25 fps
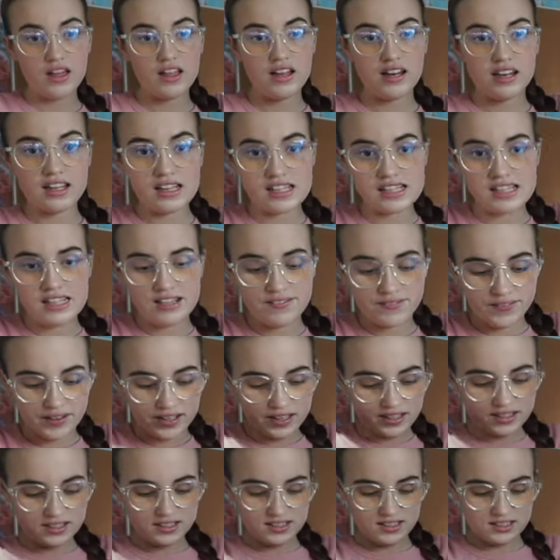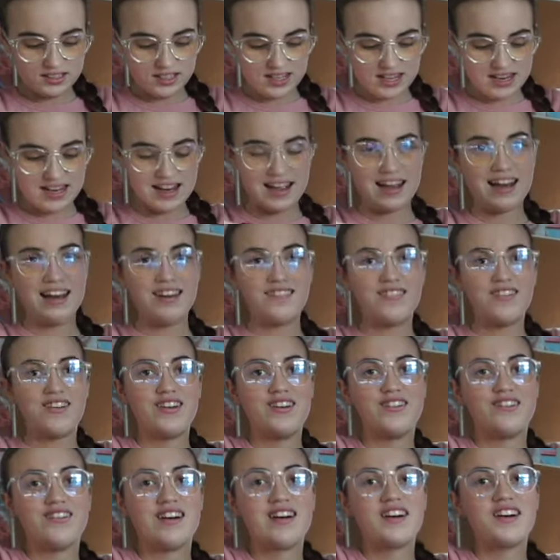let's see, yeah,
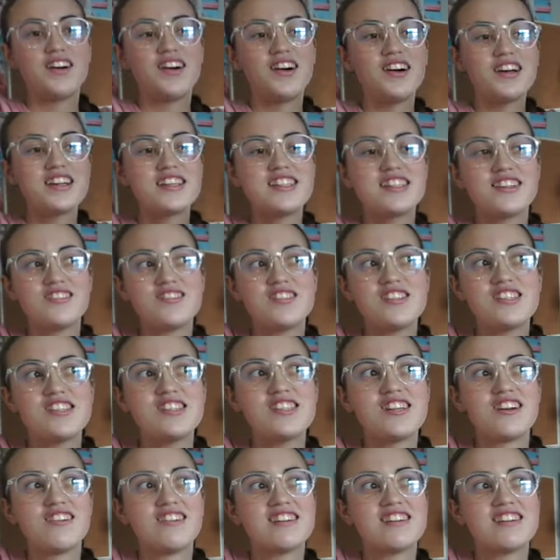oh my gosh, I'm so